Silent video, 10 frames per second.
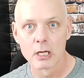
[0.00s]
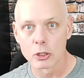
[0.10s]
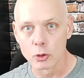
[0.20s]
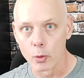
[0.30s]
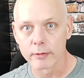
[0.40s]

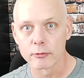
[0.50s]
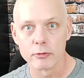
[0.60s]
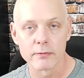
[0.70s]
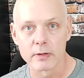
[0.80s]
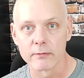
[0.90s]
going through
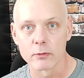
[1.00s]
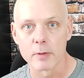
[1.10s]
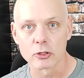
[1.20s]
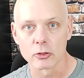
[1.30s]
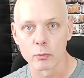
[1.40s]
different
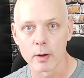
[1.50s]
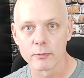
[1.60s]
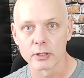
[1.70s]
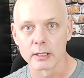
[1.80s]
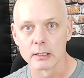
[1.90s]
information on your
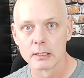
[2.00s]
website,